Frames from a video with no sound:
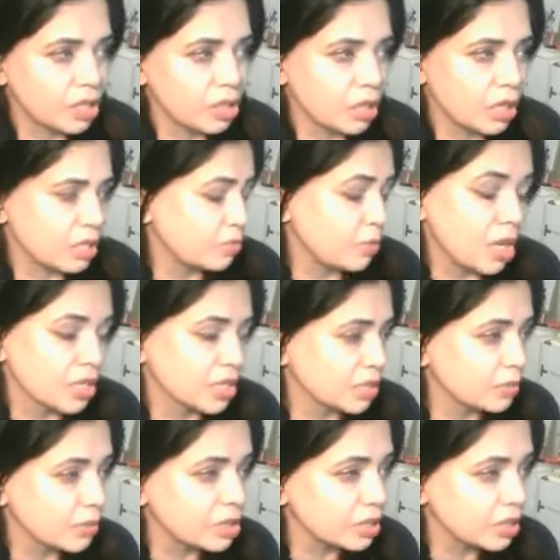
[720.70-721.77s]
it's
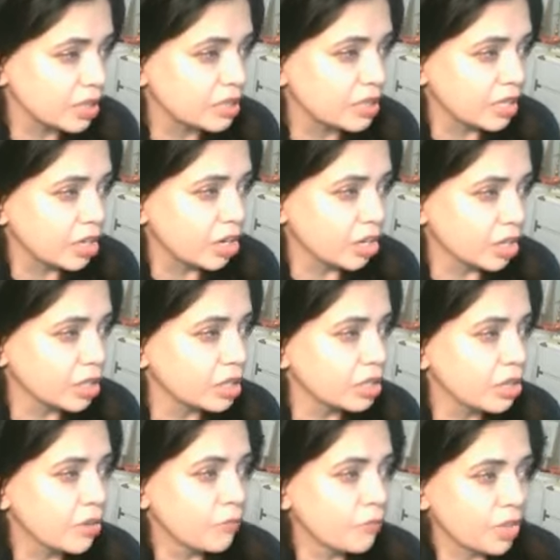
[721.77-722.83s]
possible that they are.
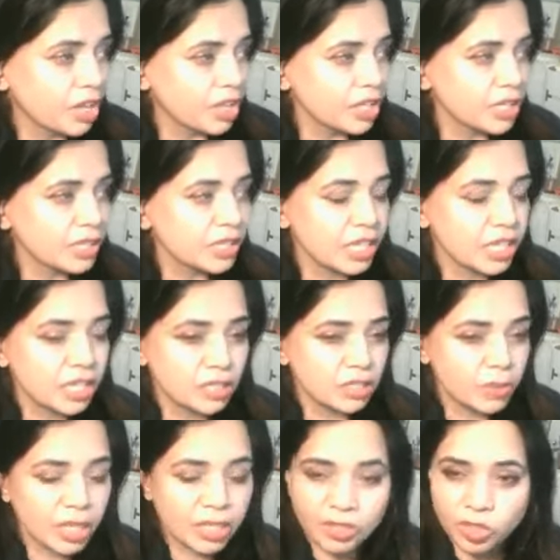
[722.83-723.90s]
Honestly, it
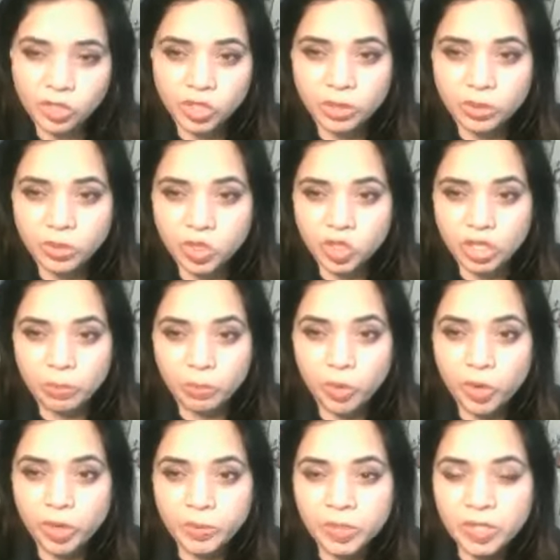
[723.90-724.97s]
depends. There are certain
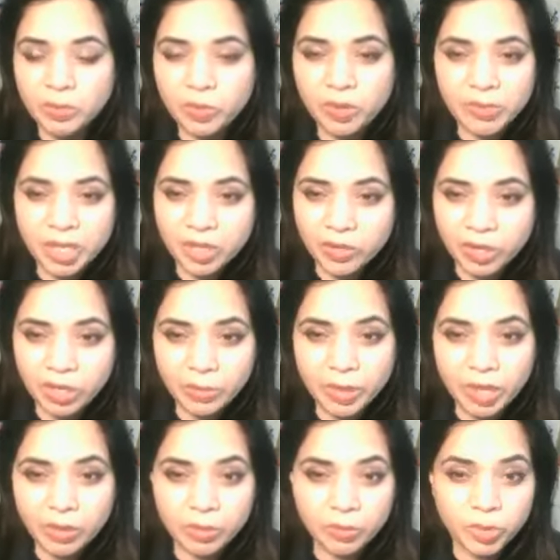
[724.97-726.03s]
points that we've been hearing
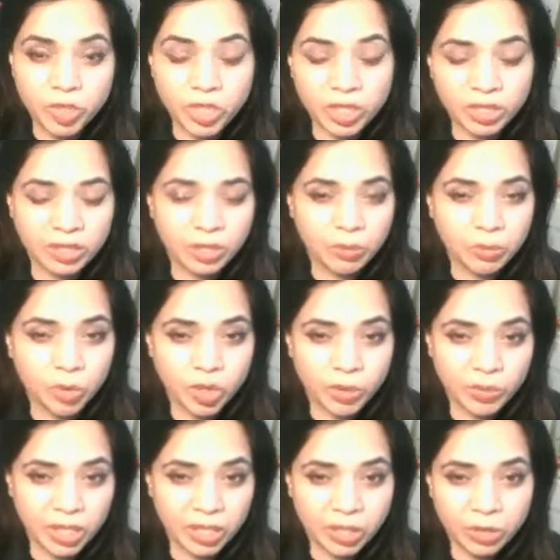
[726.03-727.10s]
about, in particular Puerto
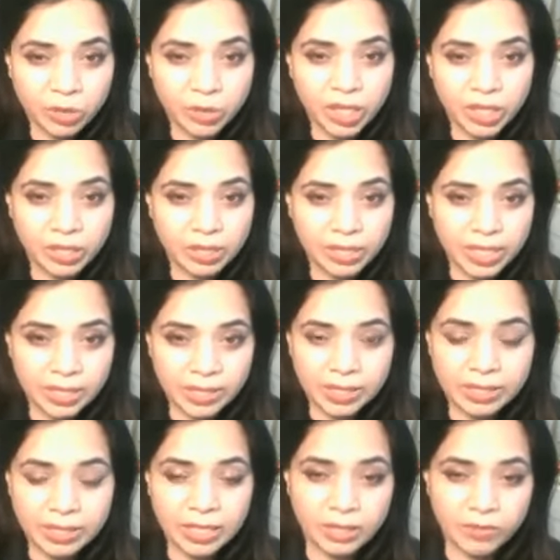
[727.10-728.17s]
Rico and in
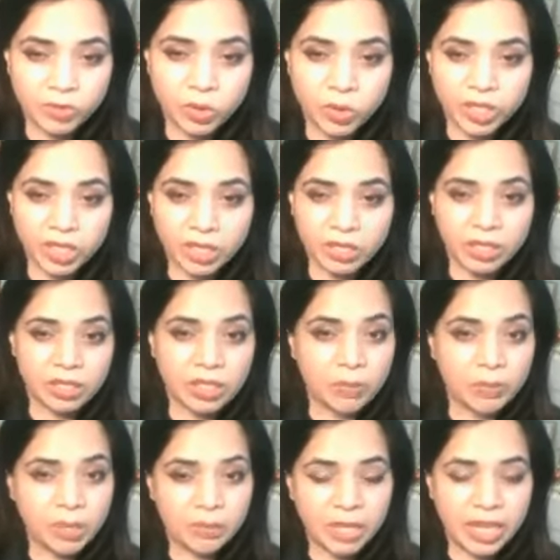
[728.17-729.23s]
Texas and in Florida, that they
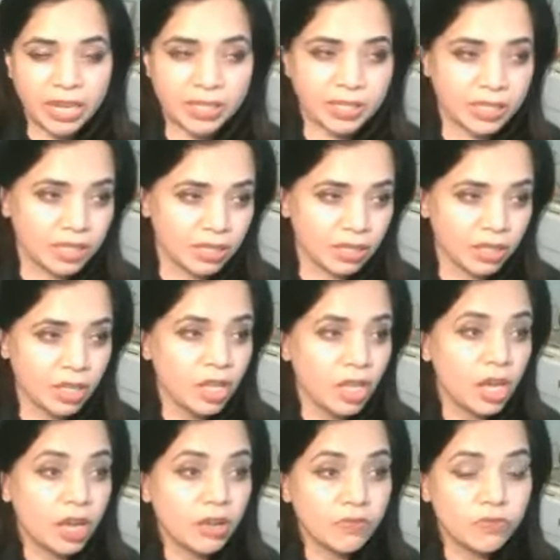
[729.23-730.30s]
might be asking
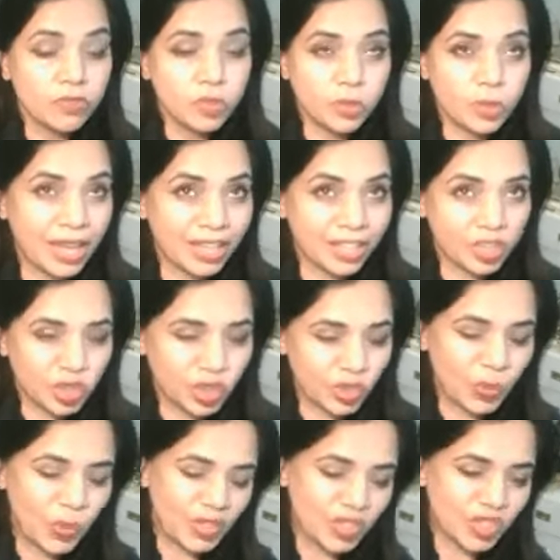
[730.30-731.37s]
a few extra
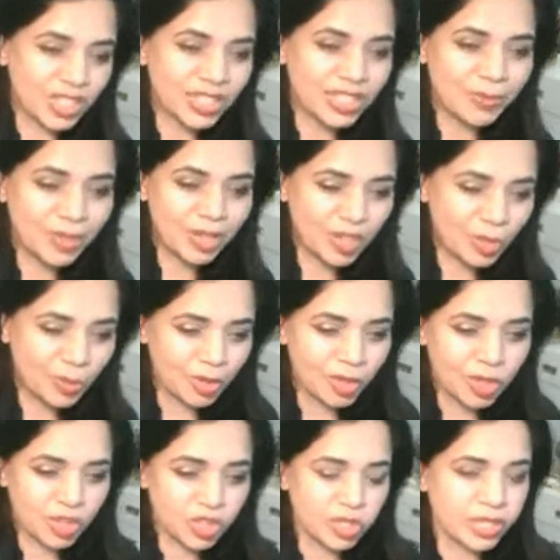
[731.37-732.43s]
questions about your
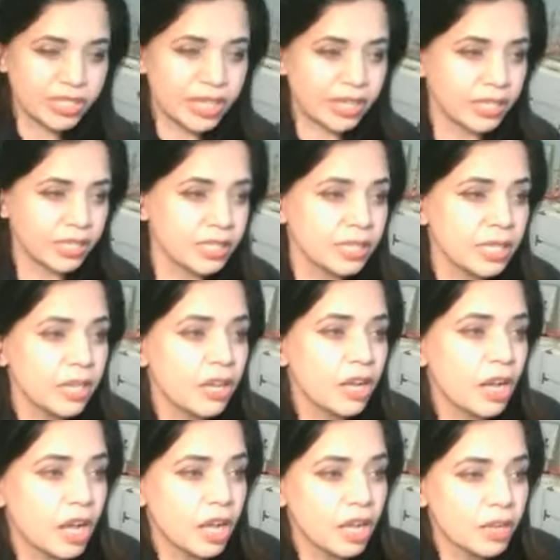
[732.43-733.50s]
immigration status.
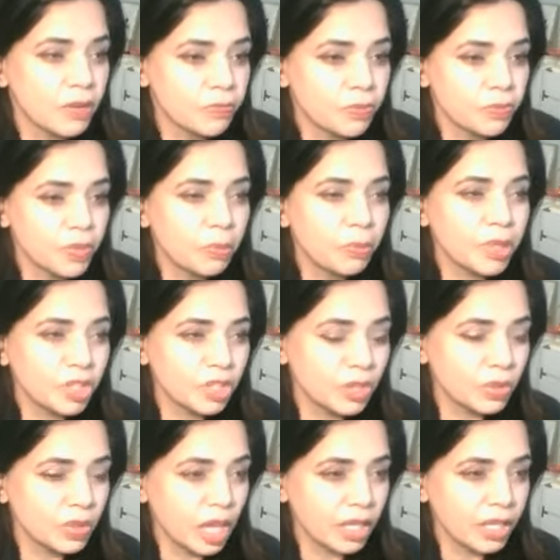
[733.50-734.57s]
But you
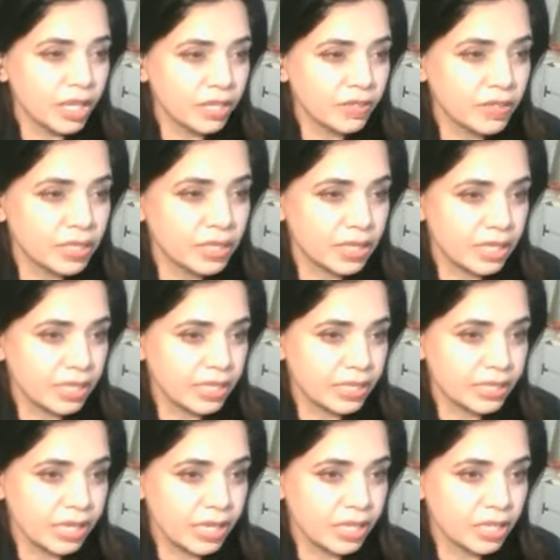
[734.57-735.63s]
know, a lot of this, like I
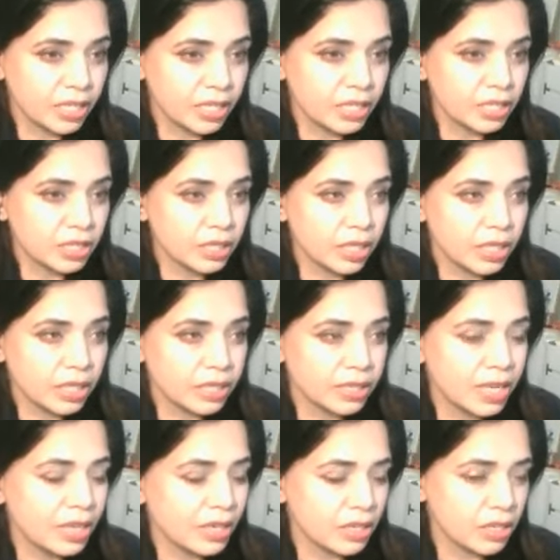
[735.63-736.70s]
say, is
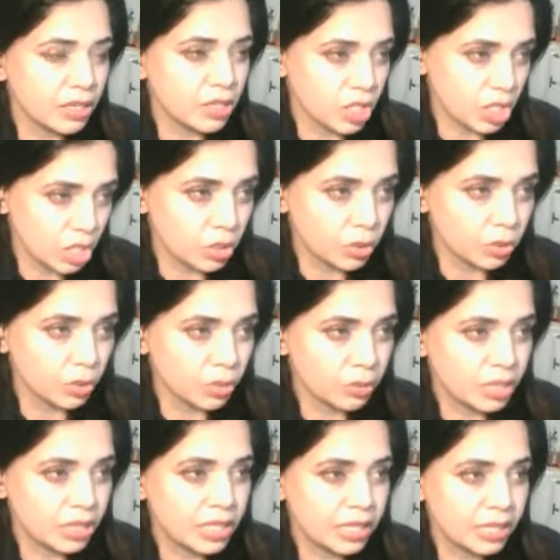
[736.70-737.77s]
not new. I
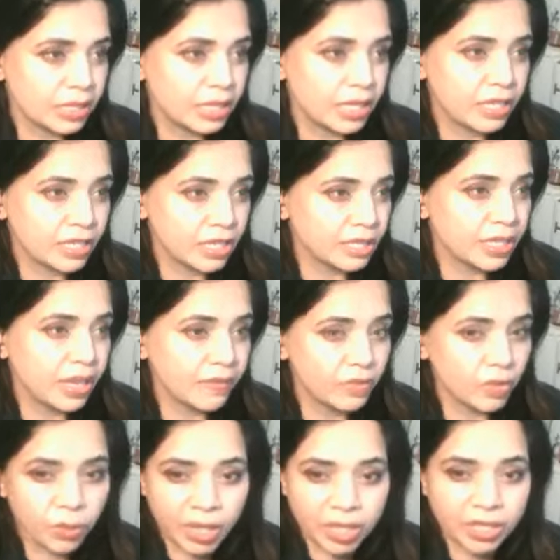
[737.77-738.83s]
mean, TSA does have
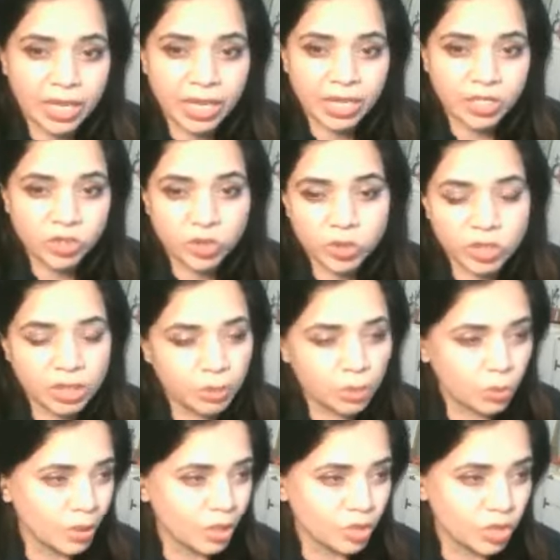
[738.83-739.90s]
the right to ask those type
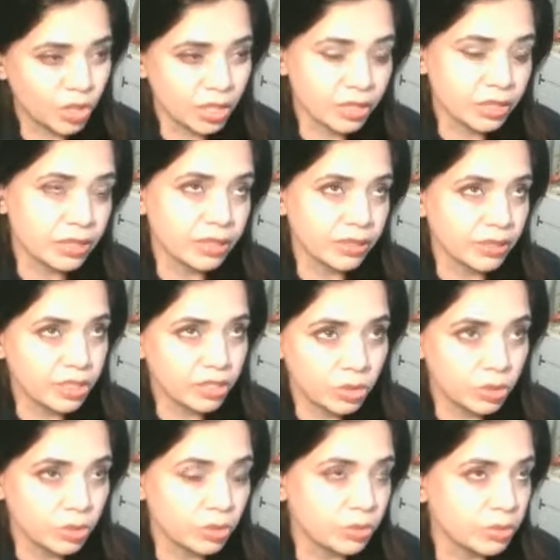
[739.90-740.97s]
of questions, and they
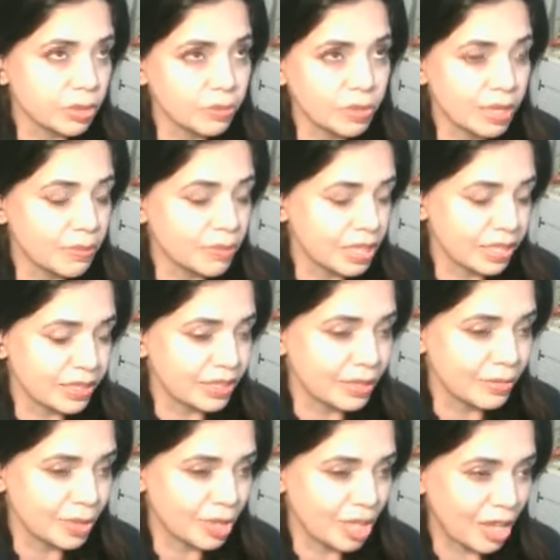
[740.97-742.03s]
do sometimes
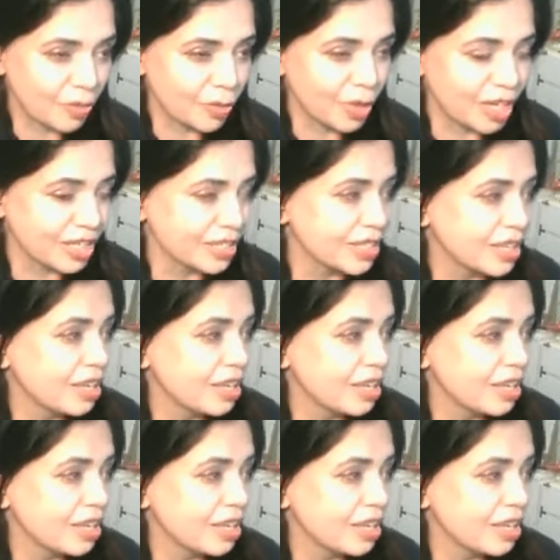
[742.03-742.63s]
exhibit that right